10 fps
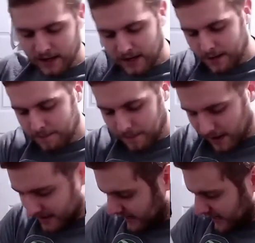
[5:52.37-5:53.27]

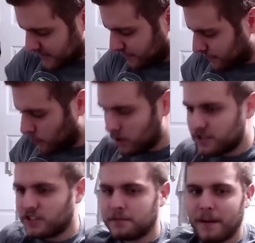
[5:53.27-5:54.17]
I can't afford
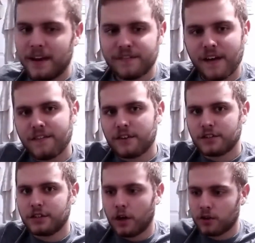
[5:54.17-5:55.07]
to spend
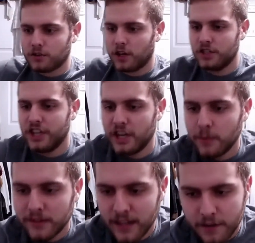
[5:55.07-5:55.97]
$500 on a
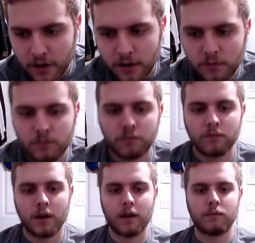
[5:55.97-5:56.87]
genuine leather
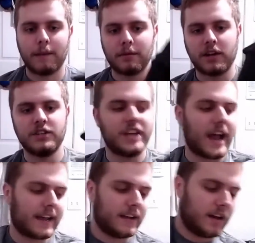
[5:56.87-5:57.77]
replica
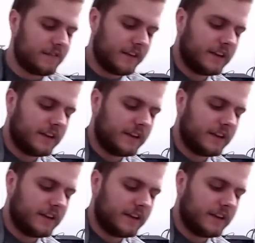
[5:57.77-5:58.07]
jacket of